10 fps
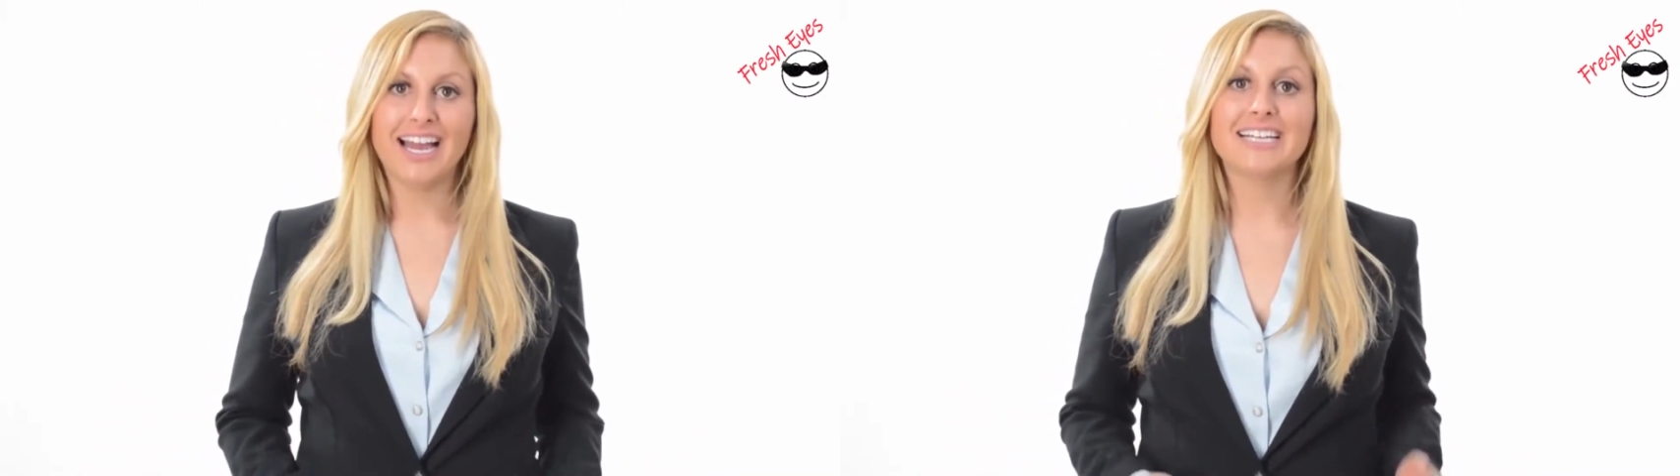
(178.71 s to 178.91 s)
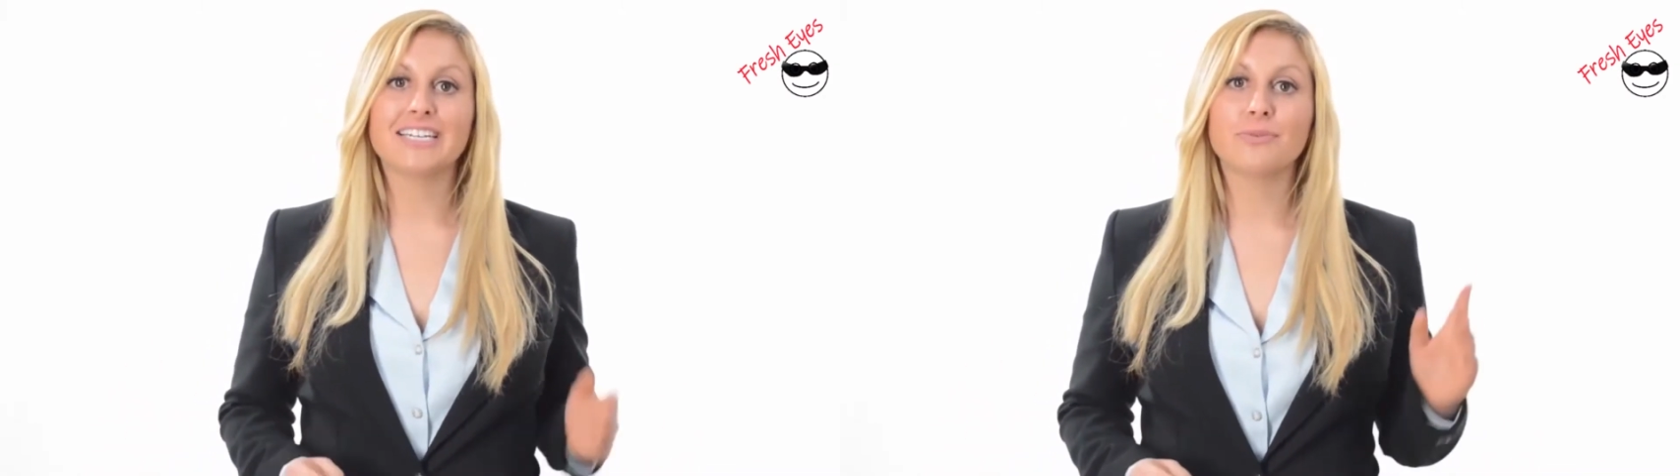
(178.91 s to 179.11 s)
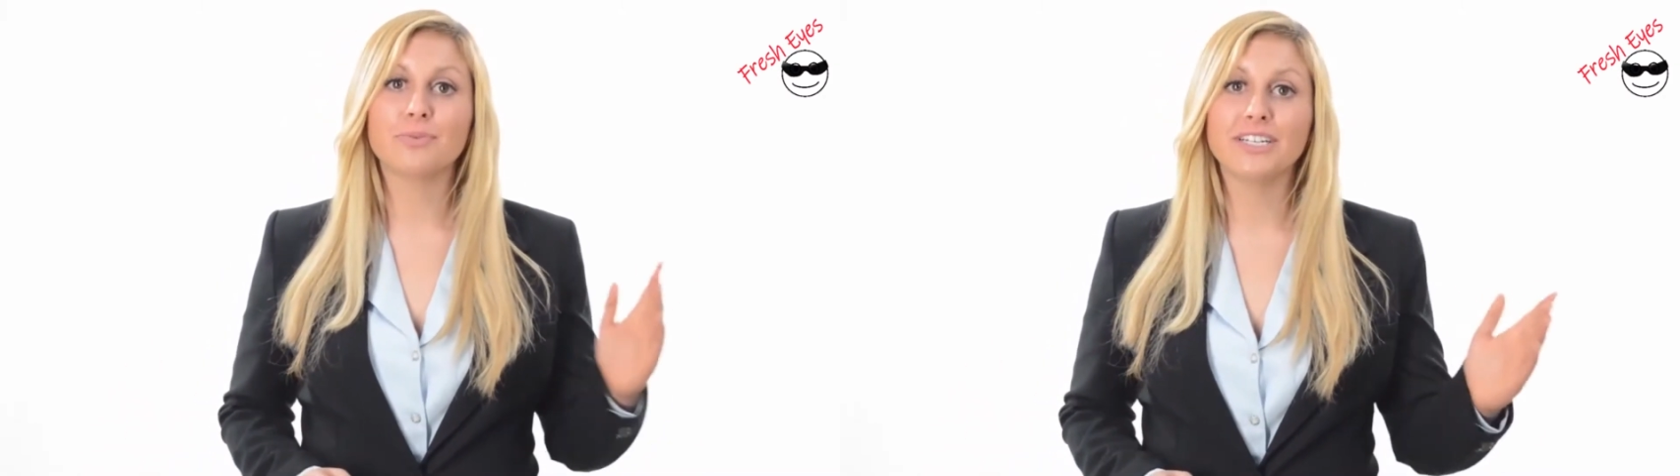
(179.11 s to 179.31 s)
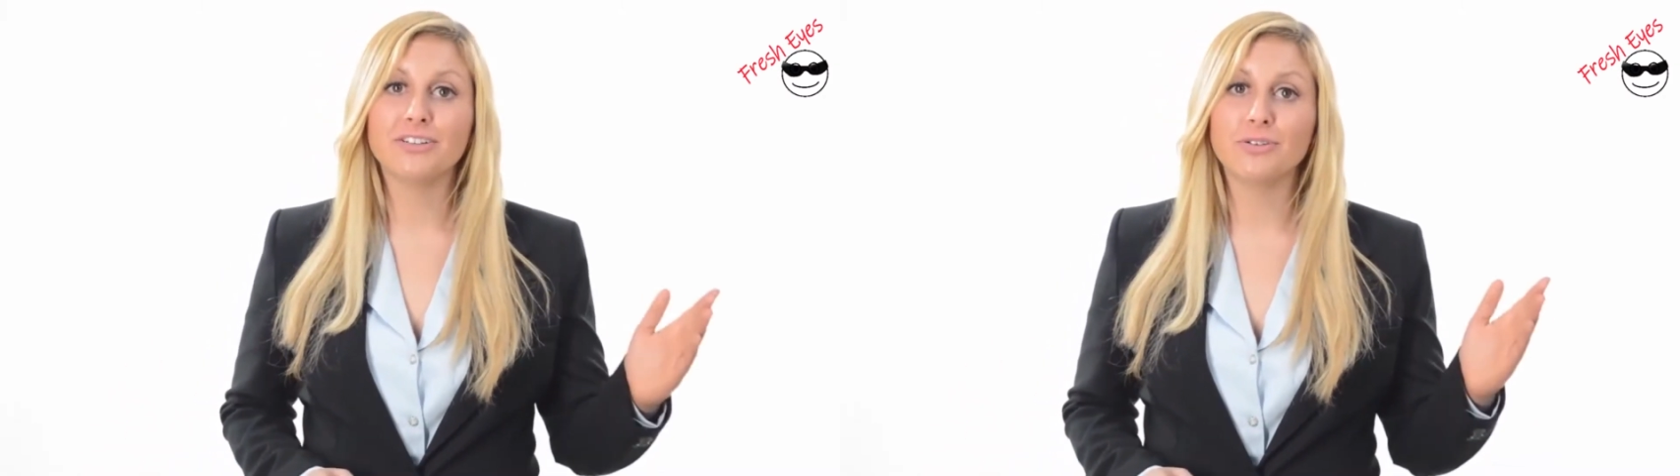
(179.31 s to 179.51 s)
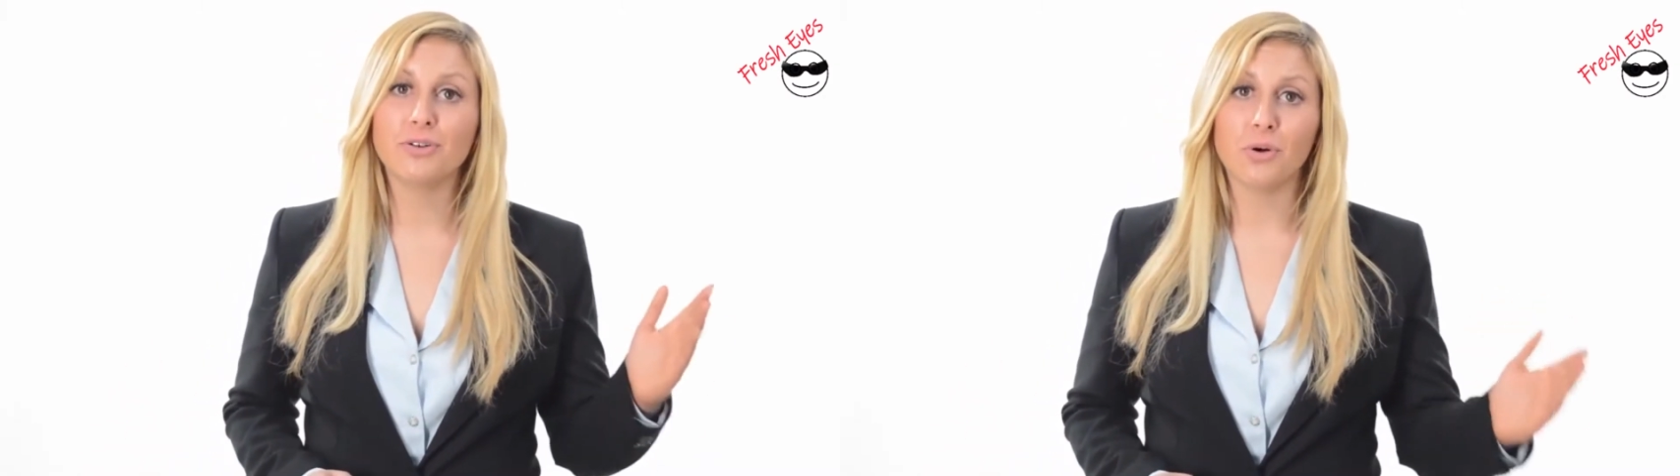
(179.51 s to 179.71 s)
as a
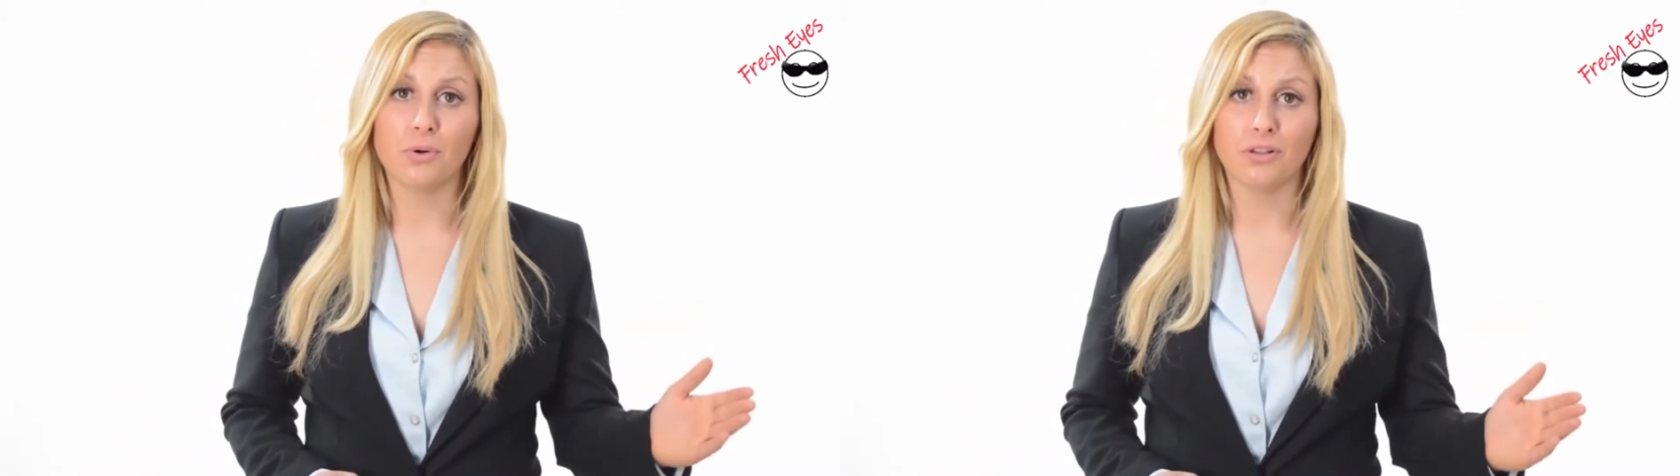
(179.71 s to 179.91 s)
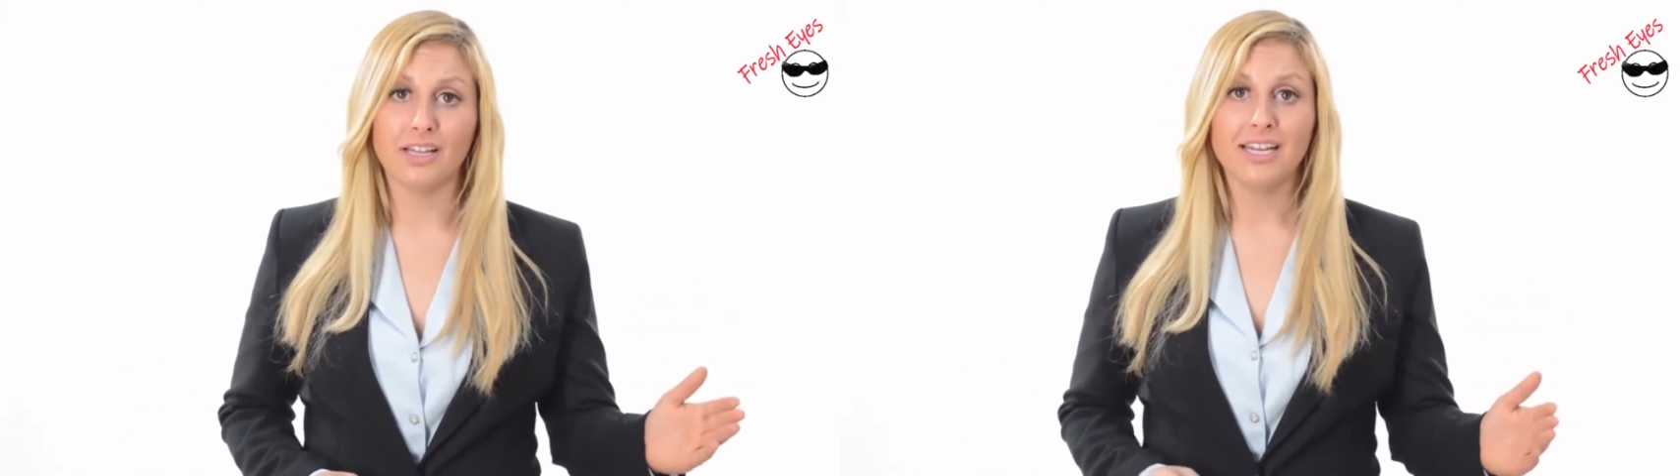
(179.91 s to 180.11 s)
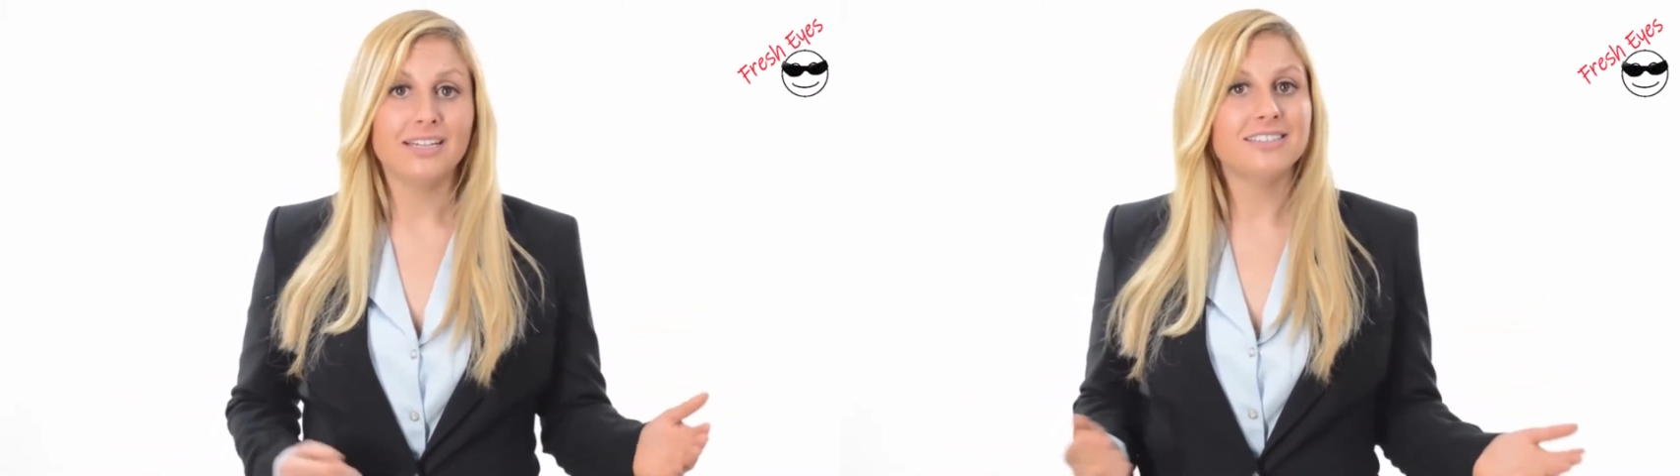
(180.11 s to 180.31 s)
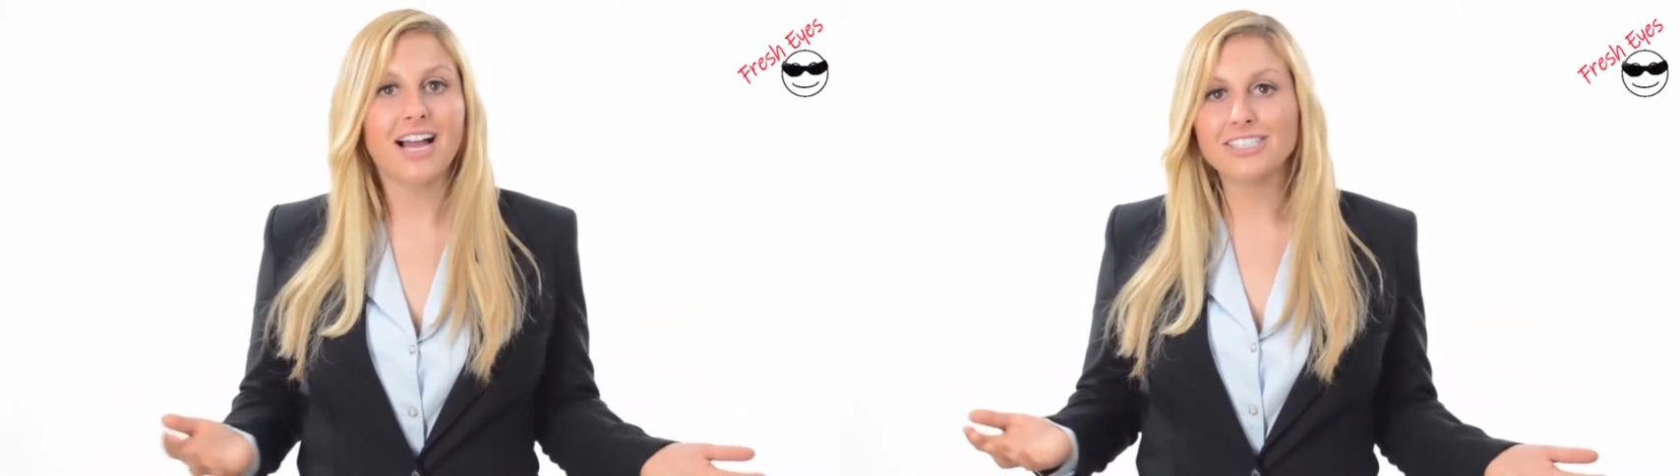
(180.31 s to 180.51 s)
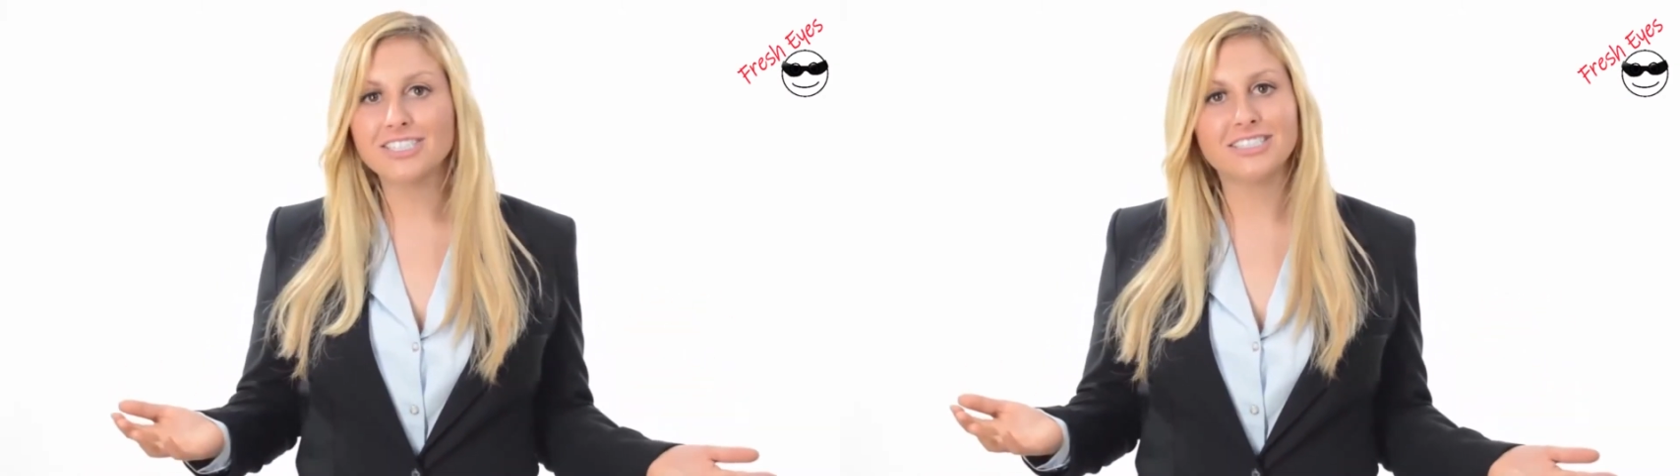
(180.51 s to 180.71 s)
real goal,
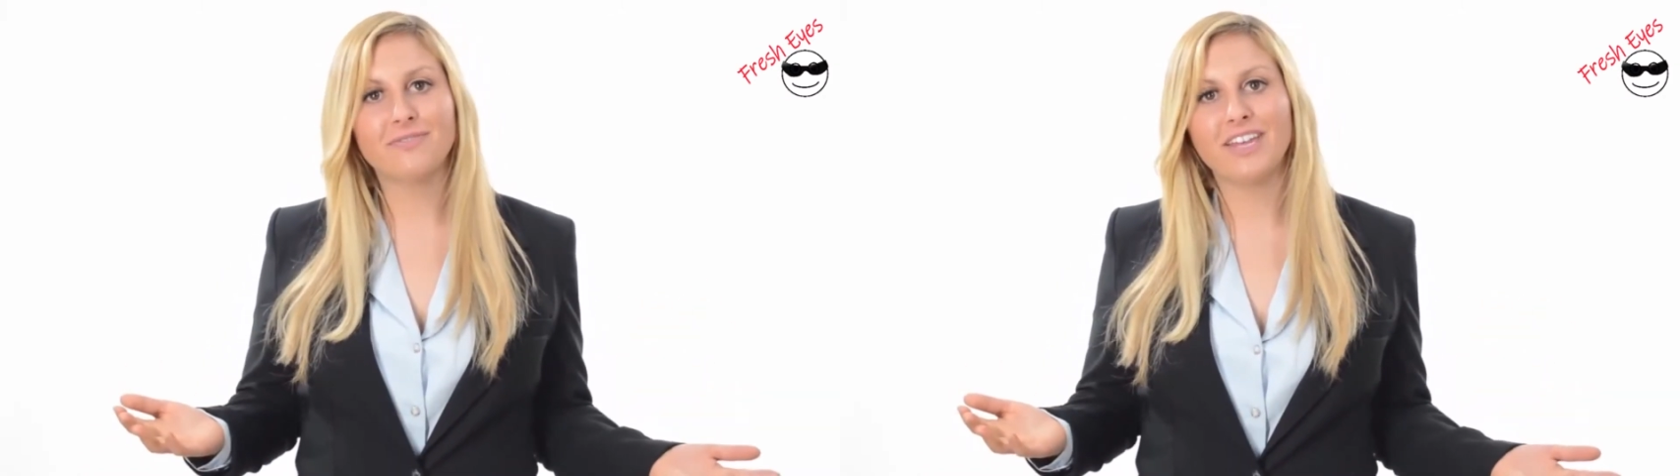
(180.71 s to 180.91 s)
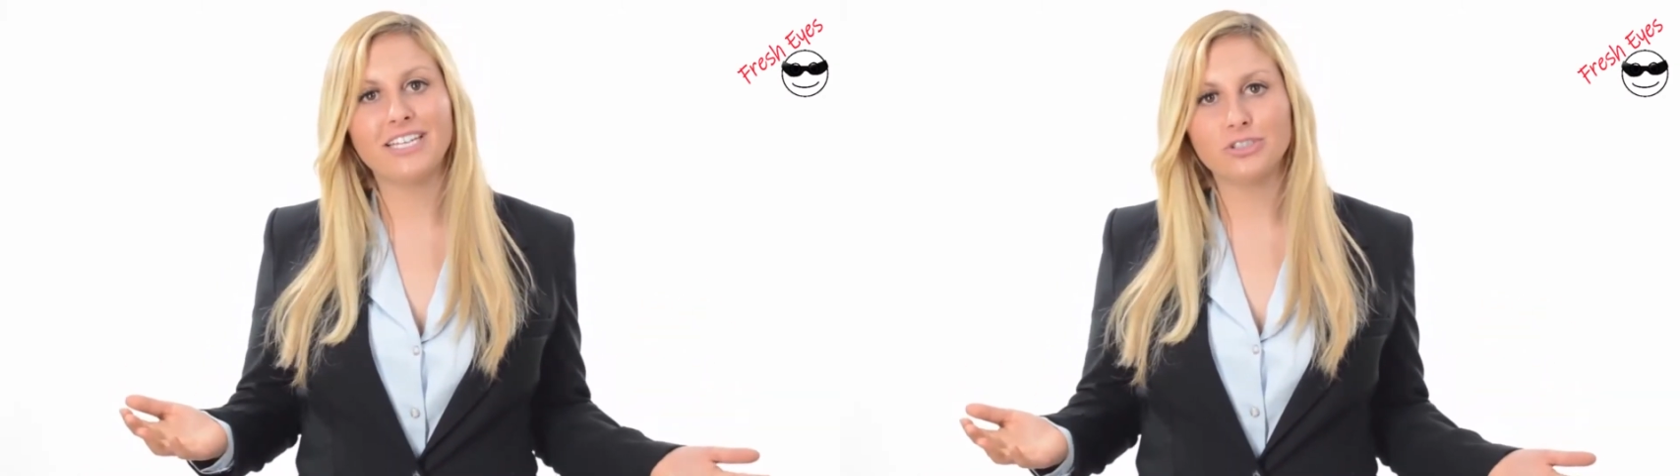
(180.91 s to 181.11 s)
not just a vague